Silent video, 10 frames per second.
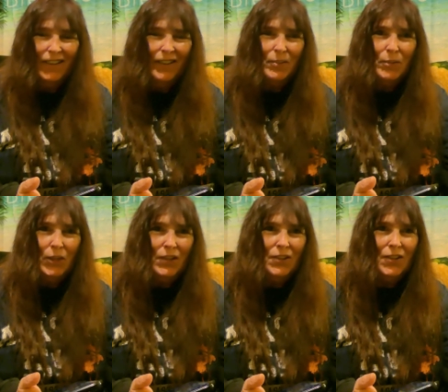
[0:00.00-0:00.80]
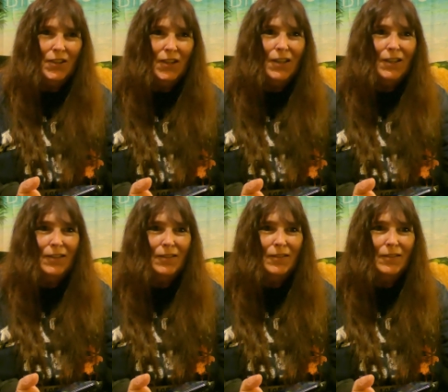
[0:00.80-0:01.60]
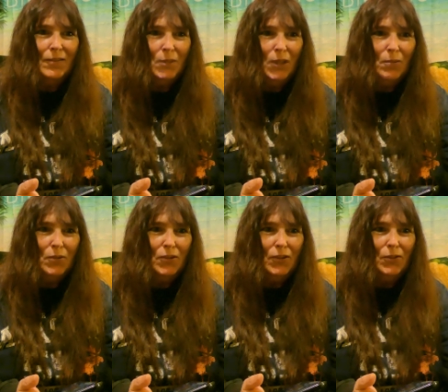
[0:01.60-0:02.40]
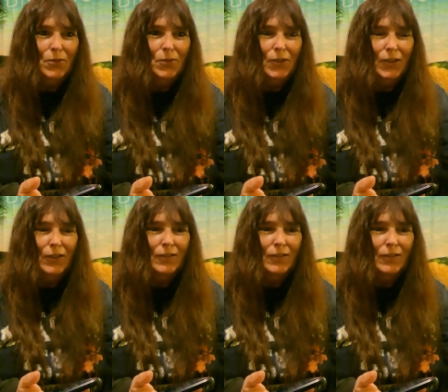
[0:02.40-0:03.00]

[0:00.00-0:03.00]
on the plane so that they could be able to uh,